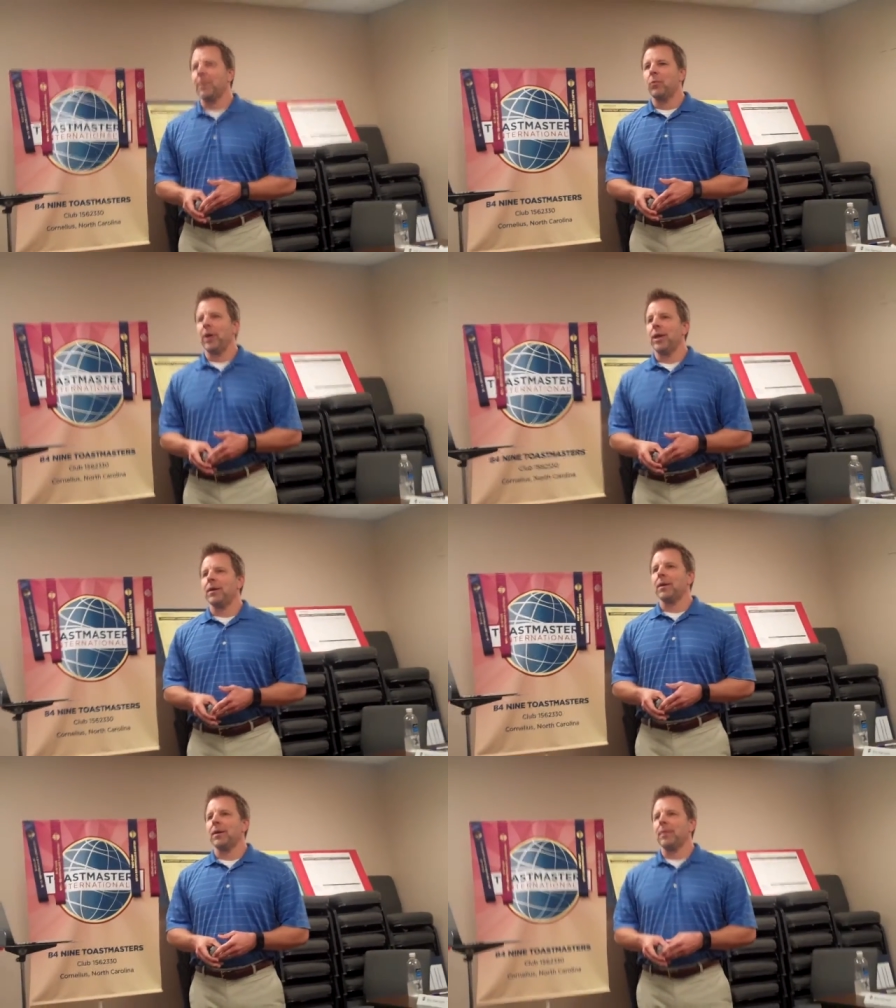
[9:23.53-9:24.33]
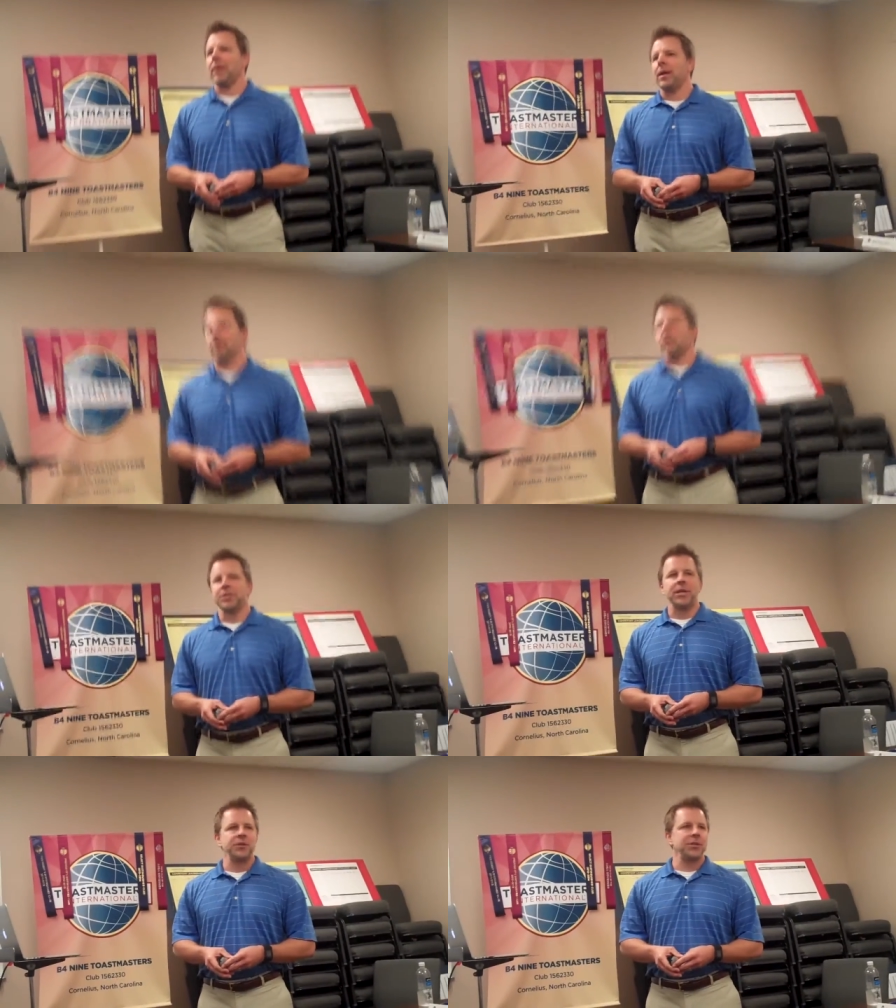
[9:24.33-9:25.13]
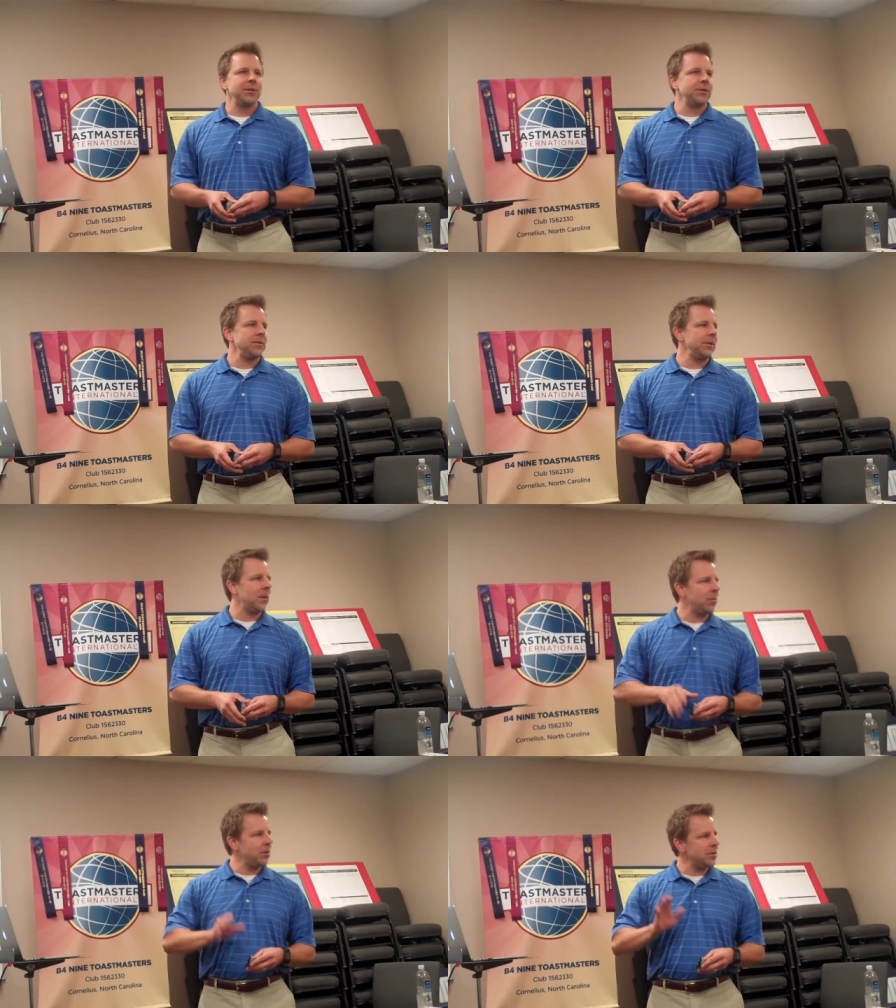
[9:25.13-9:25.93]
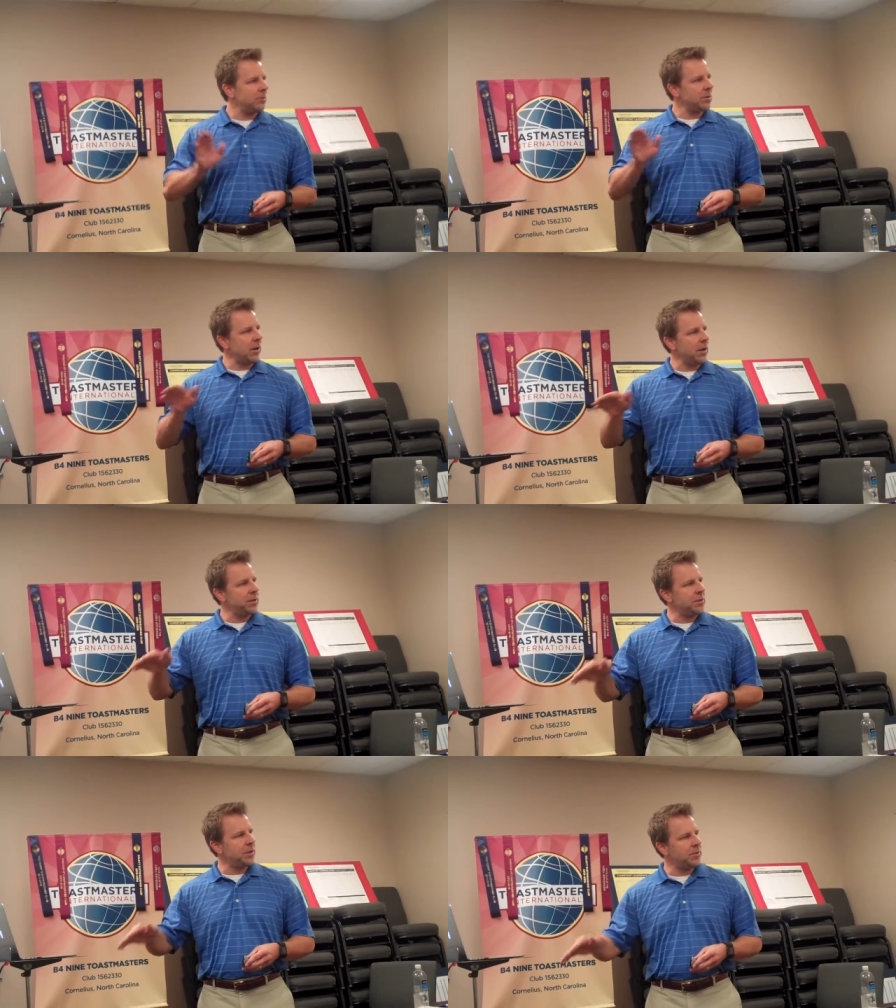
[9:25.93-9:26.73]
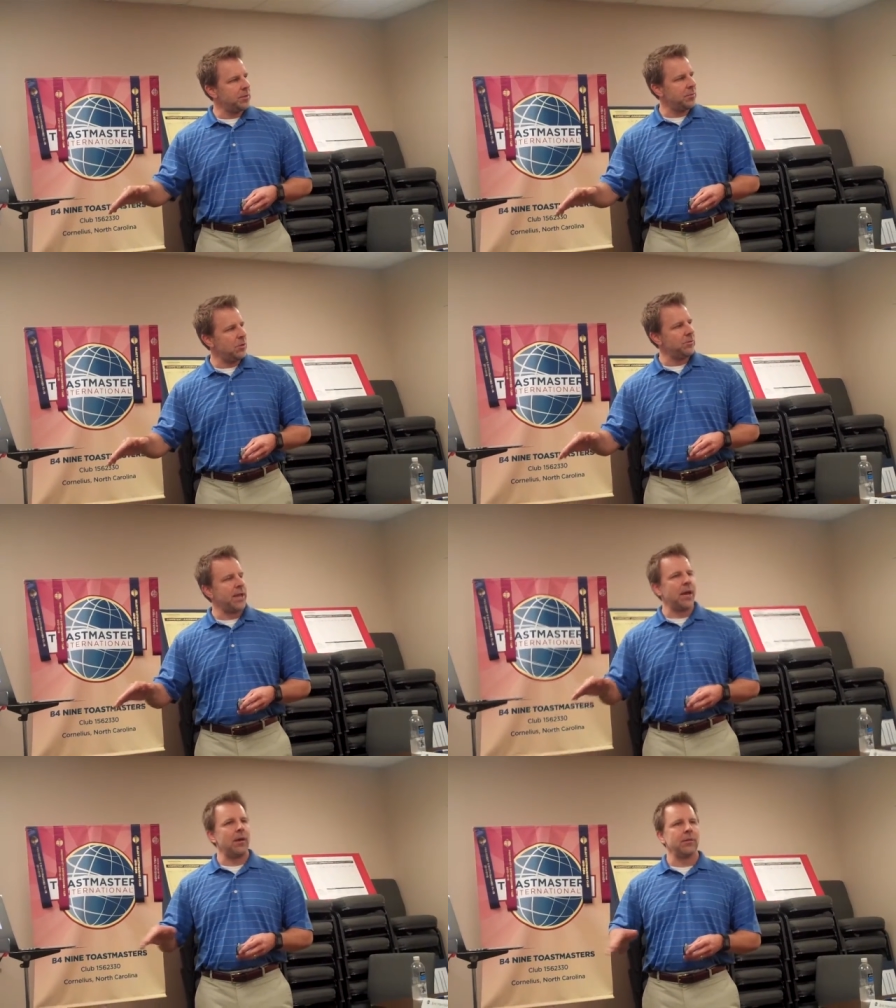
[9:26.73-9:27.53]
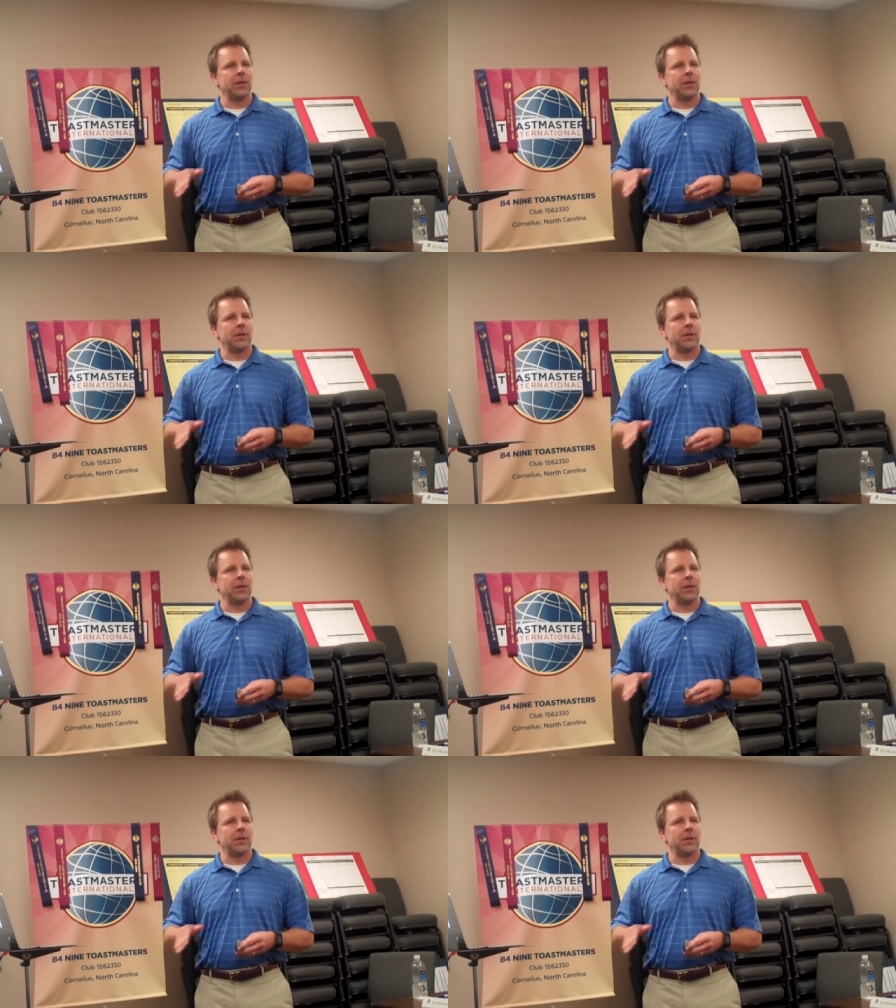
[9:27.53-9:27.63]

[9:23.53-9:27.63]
when the retention numbers started to move down,